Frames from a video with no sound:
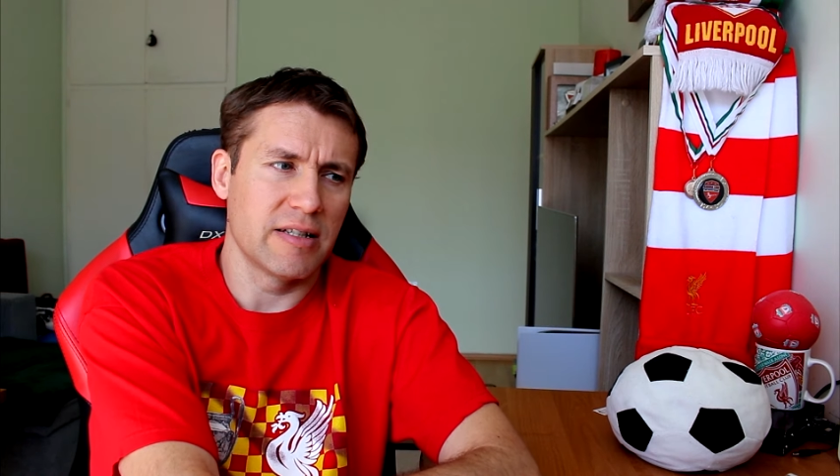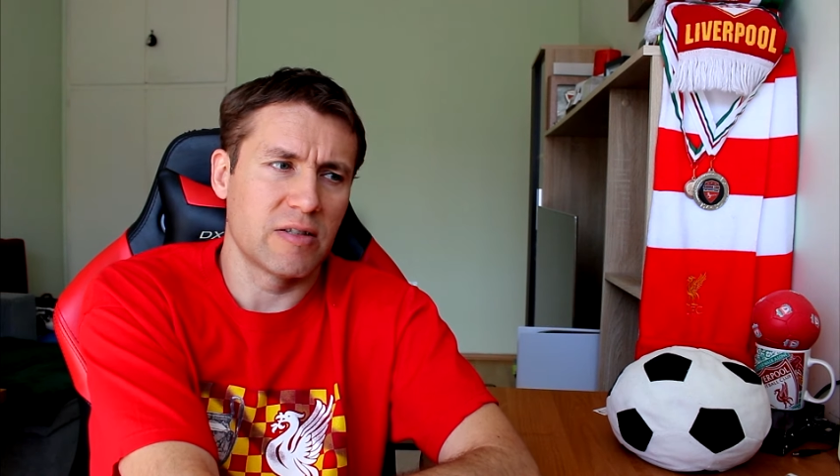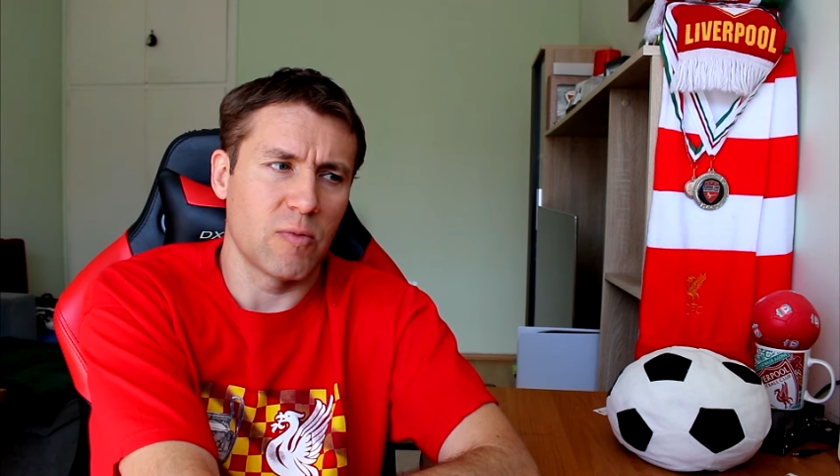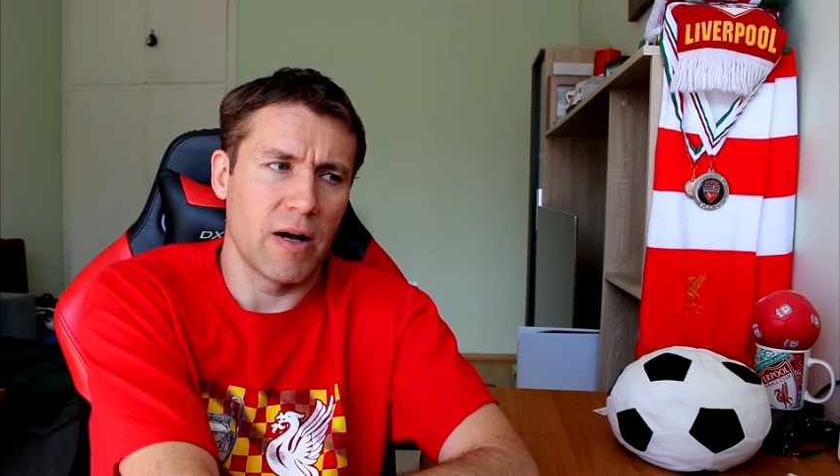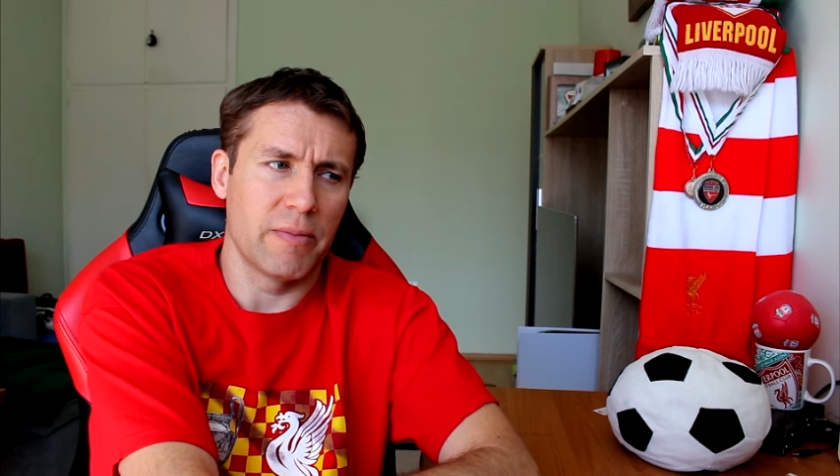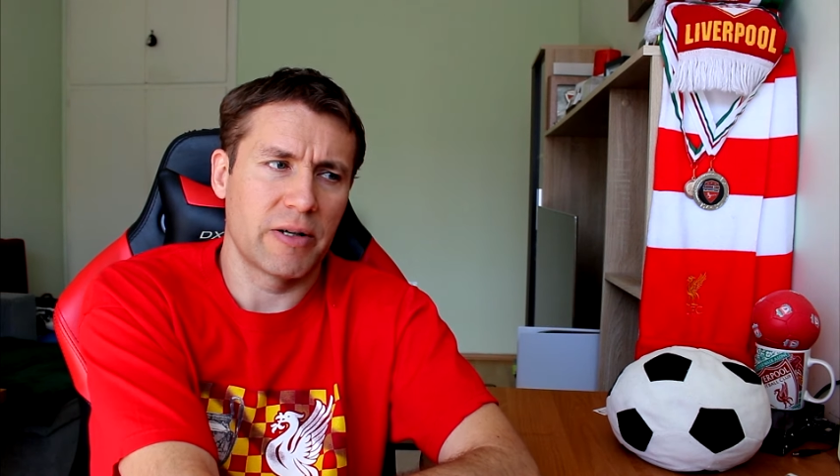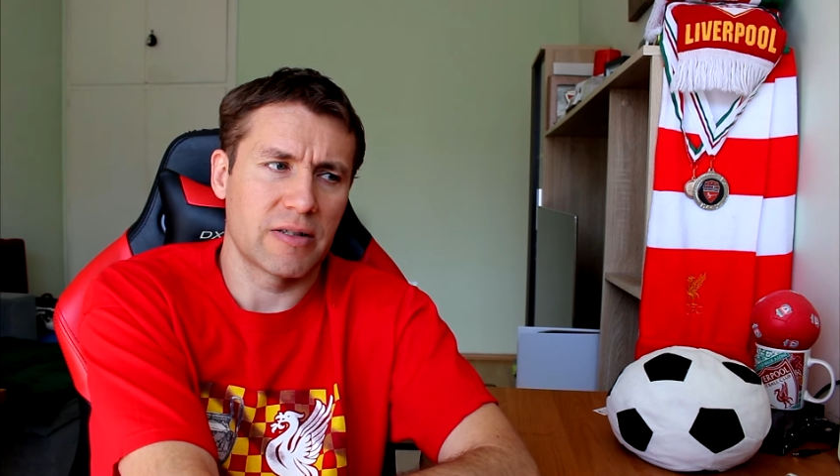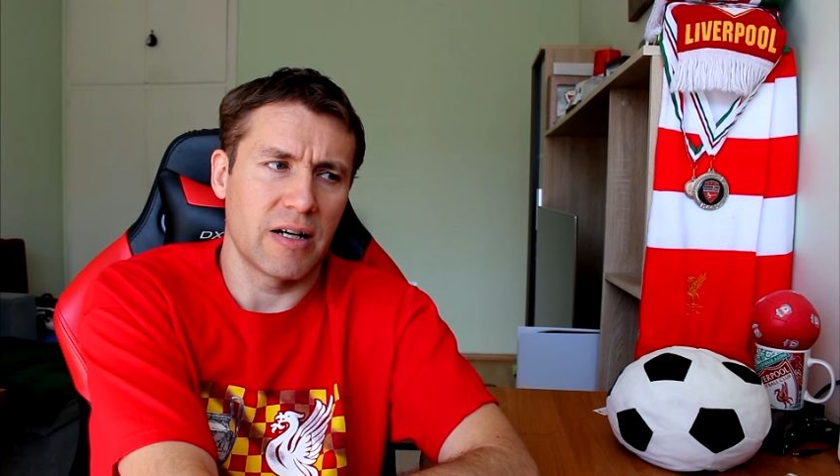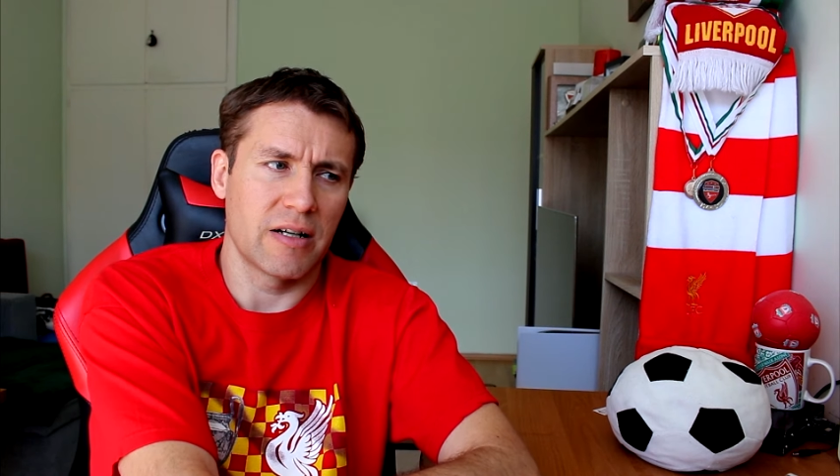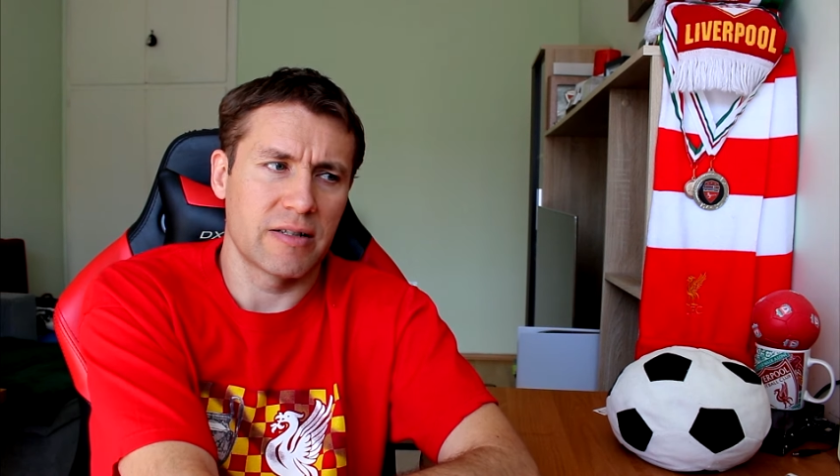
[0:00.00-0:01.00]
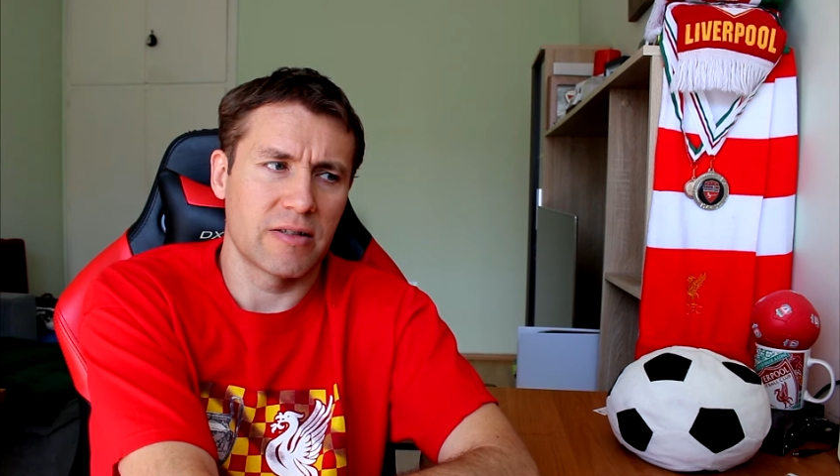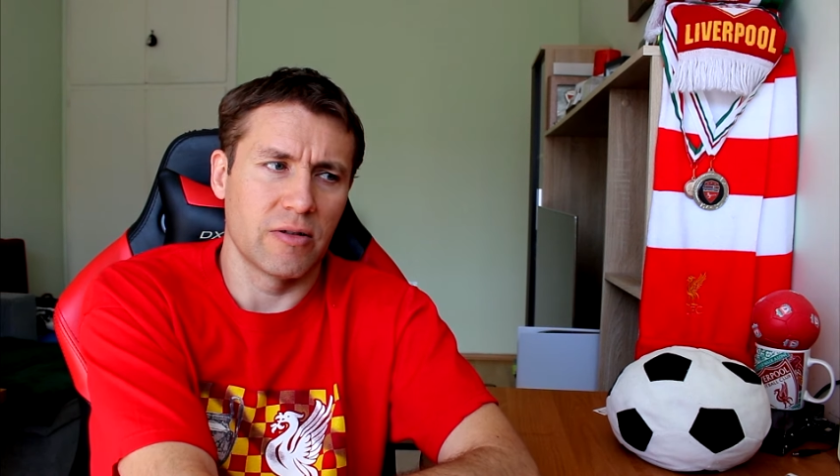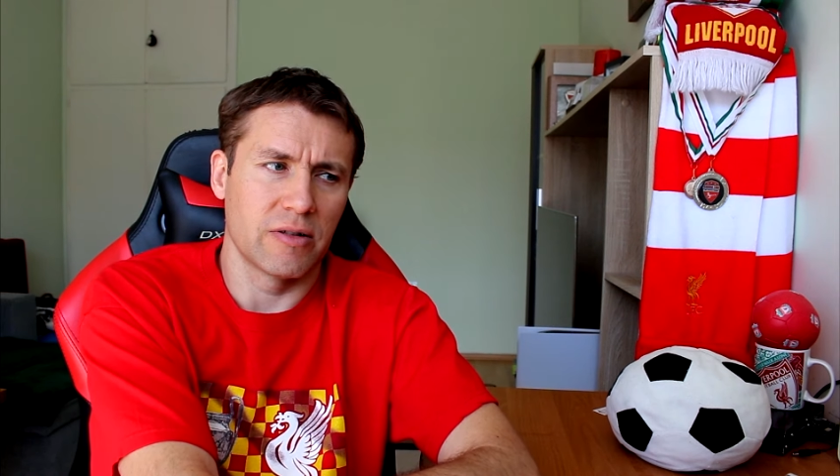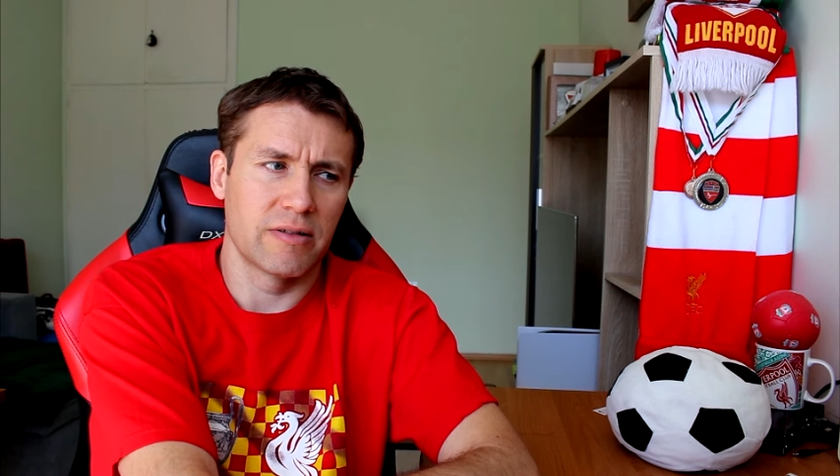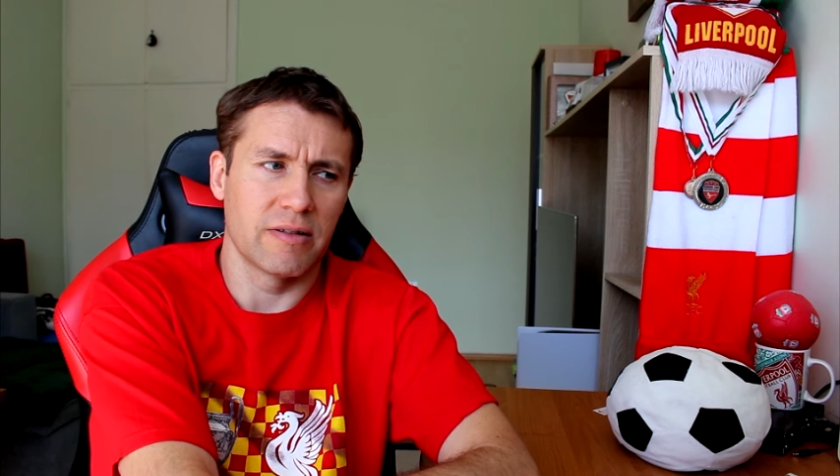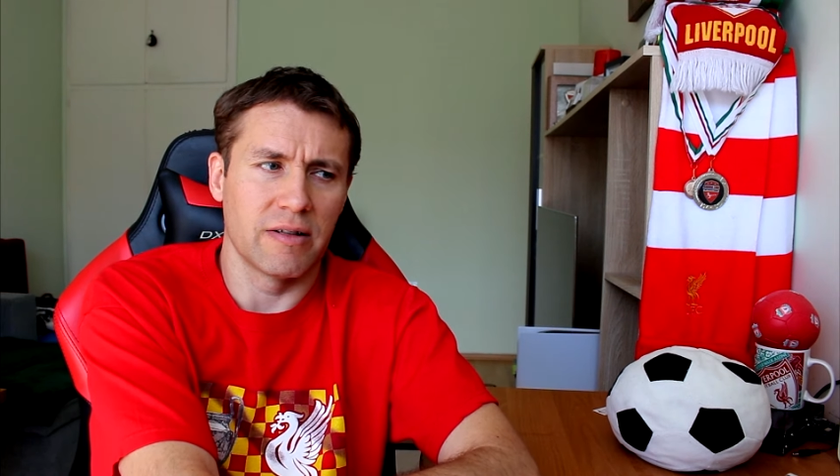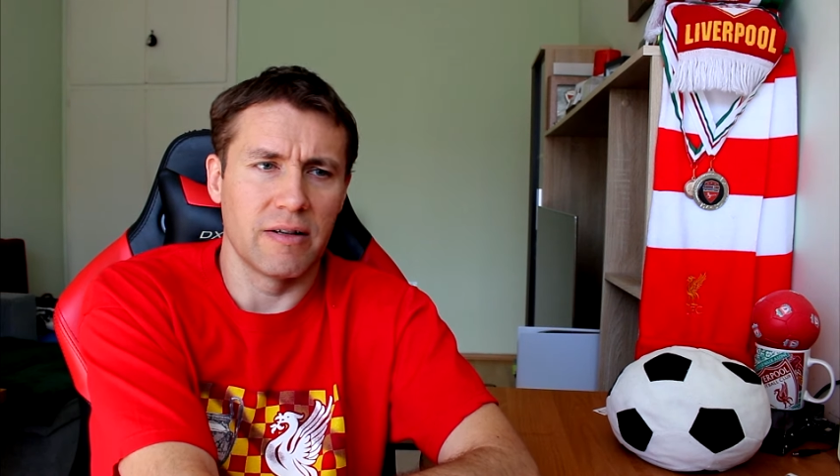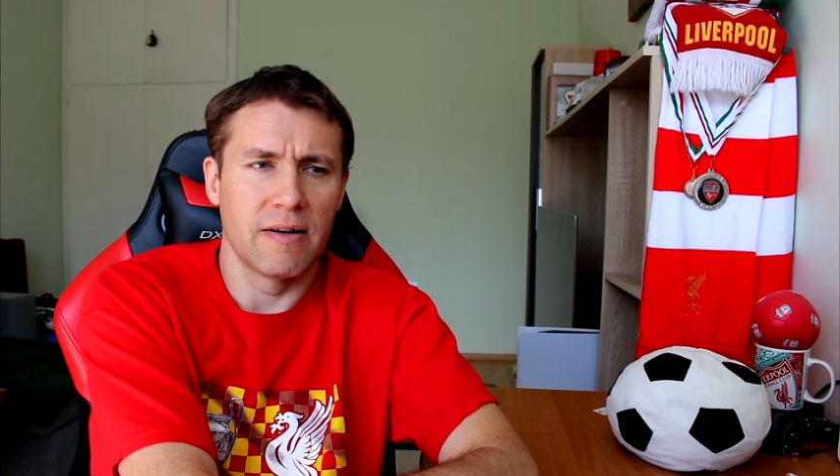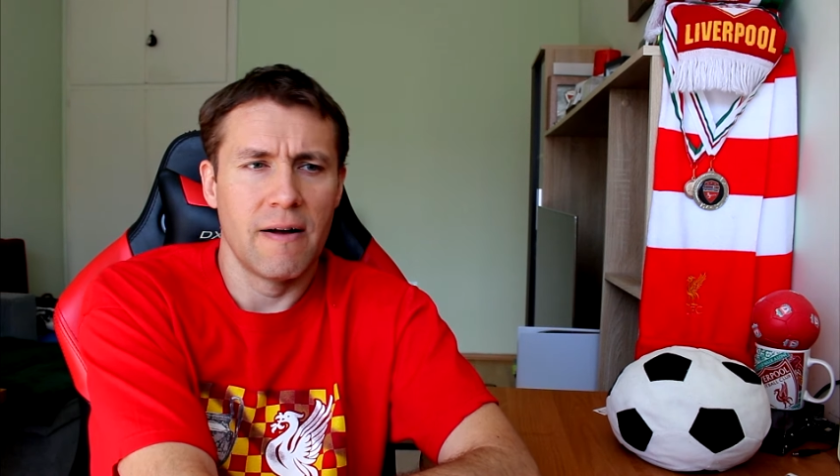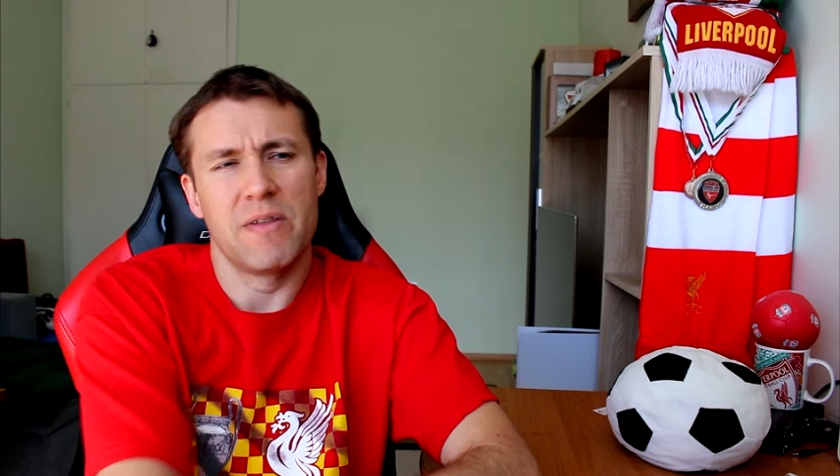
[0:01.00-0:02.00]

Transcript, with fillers: as well because Arne Slot uh,